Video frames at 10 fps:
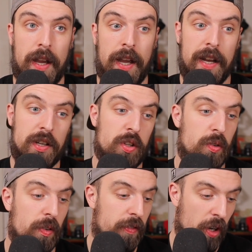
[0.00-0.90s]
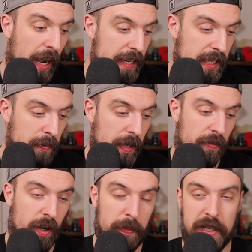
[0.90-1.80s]
And if you're asking me
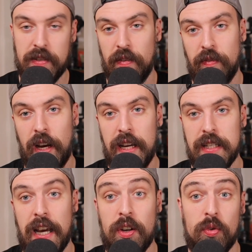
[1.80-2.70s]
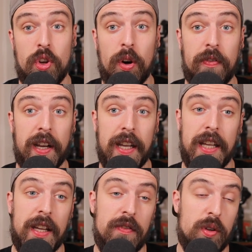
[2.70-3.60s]
for a piece of advice, I don't know if I can
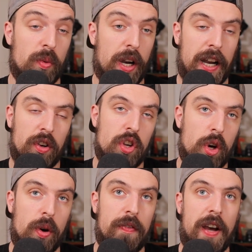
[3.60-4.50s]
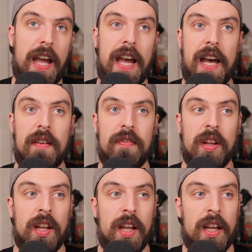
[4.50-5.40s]
give you one. I don't know if I have
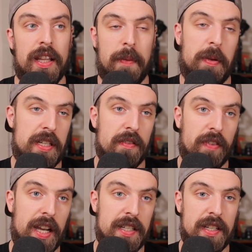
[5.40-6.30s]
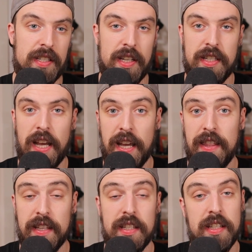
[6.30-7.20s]
that piece of advice that says, hey,
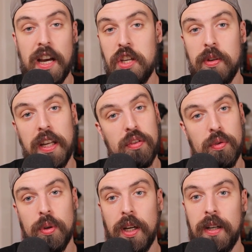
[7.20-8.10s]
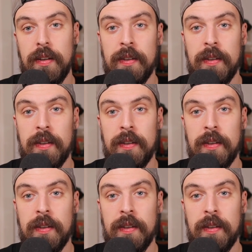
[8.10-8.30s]
this is how you get through it.